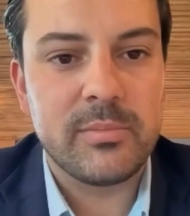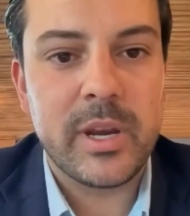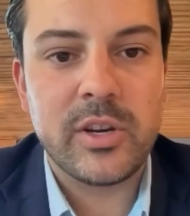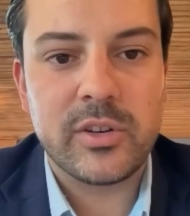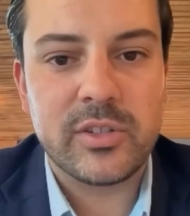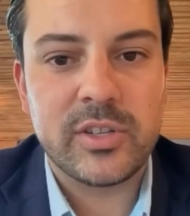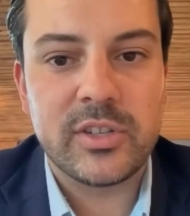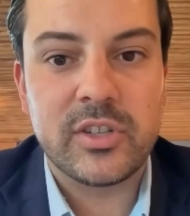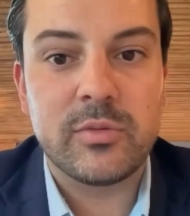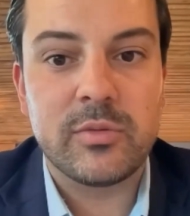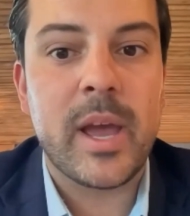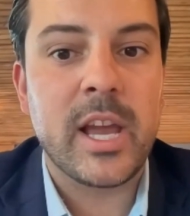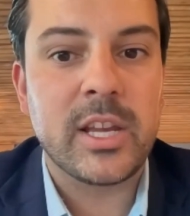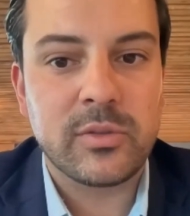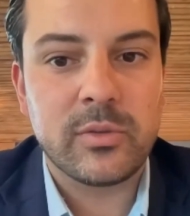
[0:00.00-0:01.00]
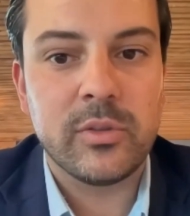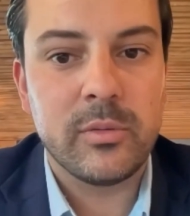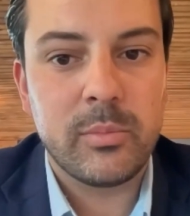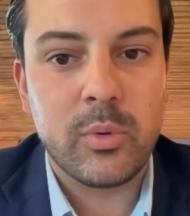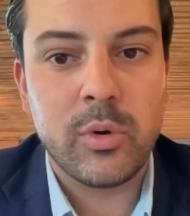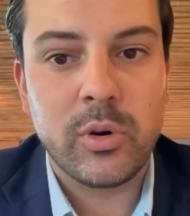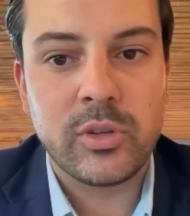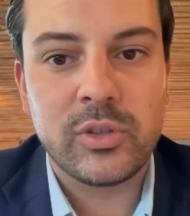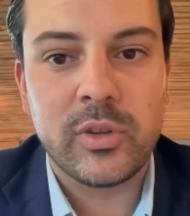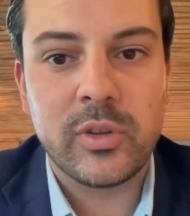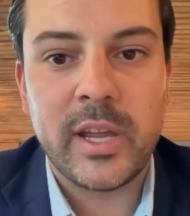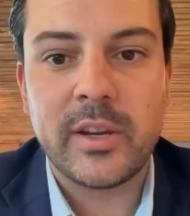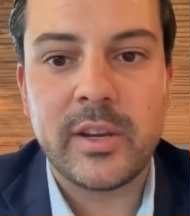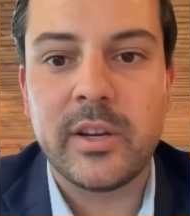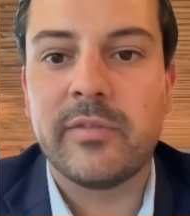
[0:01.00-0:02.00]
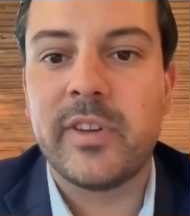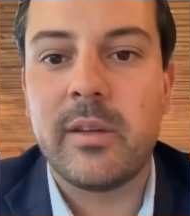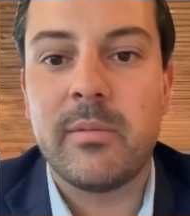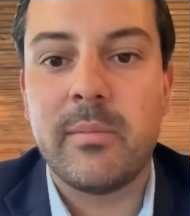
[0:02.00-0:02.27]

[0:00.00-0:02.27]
major decisions pass through the board so that your family